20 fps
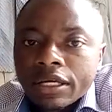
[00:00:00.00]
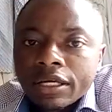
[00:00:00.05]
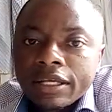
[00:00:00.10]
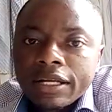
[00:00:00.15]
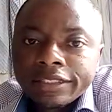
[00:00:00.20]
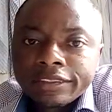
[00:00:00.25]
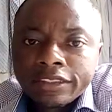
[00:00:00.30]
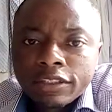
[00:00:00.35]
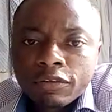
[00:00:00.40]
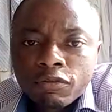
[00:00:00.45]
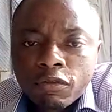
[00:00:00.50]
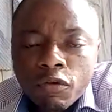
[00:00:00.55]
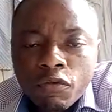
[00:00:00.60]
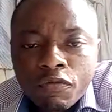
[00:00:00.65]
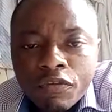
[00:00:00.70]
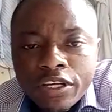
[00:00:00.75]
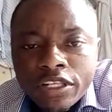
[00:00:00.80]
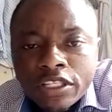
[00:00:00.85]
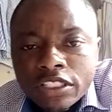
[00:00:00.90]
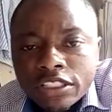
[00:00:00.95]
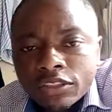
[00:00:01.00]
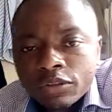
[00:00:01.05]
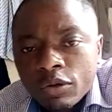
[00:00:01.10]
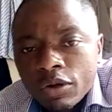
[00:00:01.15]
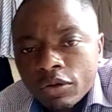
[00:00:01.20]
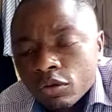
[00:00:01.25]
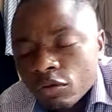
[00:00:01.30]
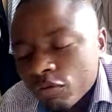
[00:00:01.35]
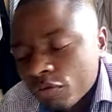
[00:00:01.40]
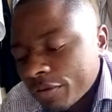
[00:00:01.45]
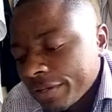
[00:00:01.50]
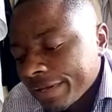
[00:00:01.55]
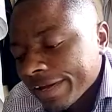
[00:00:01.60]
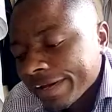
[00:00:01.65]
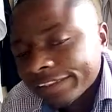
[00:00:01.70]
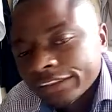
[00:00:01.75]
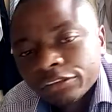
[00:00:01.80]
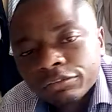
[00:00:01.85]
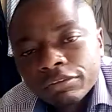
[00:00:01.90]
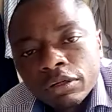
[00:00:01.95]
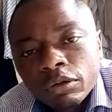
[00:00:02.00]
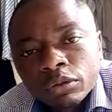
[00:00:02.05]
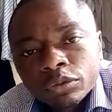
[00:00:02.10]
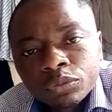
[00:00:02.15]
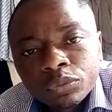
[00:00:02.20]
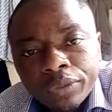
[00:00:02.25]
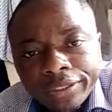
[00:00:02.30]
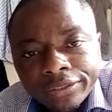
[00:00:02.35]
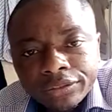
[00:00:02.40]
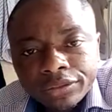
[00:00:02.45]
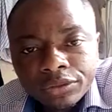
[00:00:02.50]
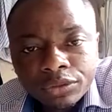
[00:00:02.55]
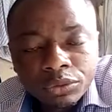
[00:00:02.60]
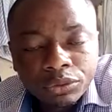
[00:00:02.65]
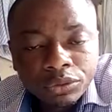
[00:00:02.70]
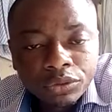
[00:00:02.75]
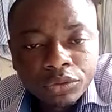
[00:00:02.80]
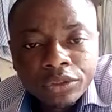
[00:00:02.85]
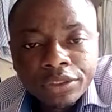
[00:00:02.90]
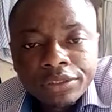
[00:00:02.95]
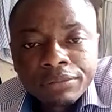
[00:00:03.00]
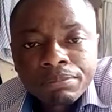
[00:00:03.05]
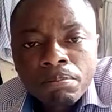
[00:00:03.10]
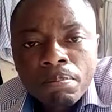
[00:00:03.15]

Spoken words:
Glycylfulvin is one of the antifungal drugs used.